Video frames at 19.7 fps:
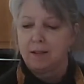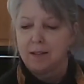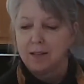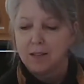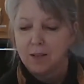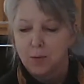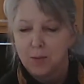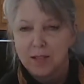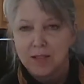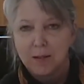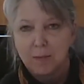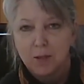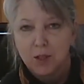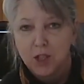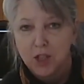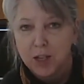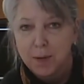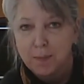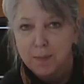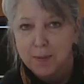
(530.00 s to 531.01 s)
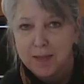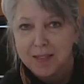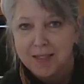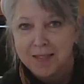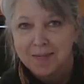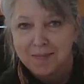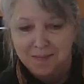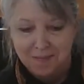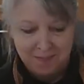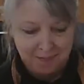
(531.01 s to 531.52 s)
is with some chips,
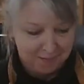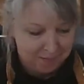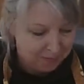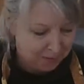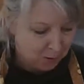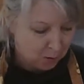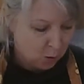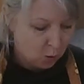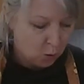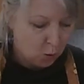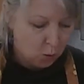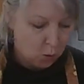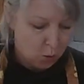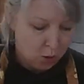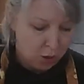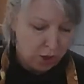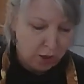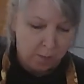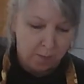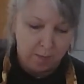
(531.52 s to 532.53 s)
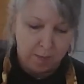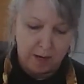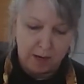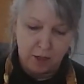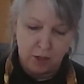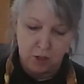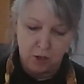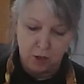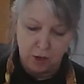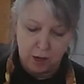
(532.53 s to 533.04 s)
or you
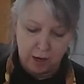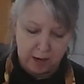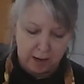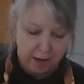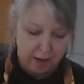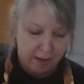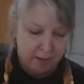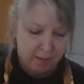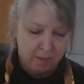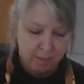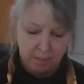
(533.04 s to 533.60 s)
might try